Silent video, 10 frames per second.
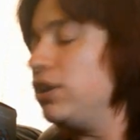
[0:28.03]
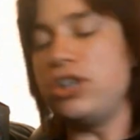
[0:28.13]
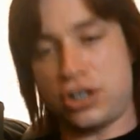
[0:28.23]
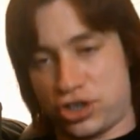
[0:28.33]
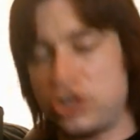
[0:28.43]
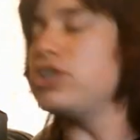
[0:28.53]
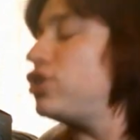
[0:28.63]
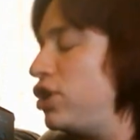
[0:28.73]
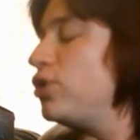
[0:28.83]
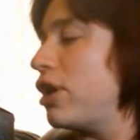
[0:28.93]
Just,
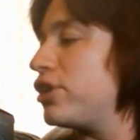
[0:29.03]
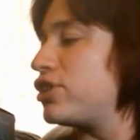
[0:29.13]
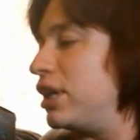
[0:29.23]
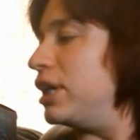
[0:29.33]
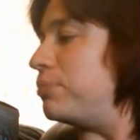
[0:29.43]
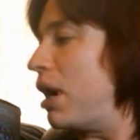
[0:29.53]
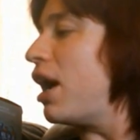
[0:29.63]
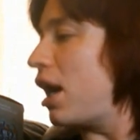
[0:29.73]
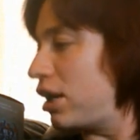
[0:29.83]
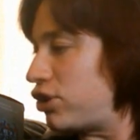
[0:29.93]
just you go to sleep.
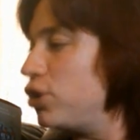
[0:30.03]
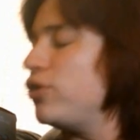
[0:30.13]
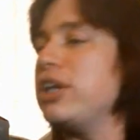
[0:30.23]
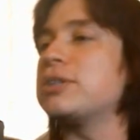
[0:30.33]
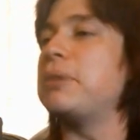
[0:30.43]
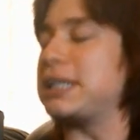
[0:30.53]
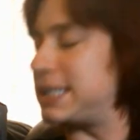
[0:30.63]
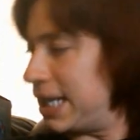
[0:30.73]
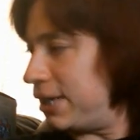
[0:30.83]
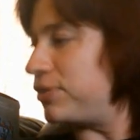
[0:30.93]
I'll do this
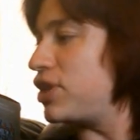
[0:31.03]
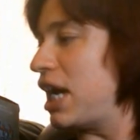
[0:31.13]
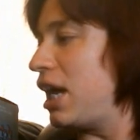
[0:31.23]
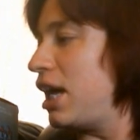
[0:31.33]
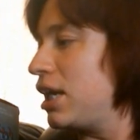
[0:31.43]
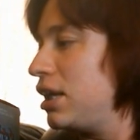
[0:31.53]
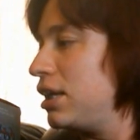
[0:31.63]
myself, shall I?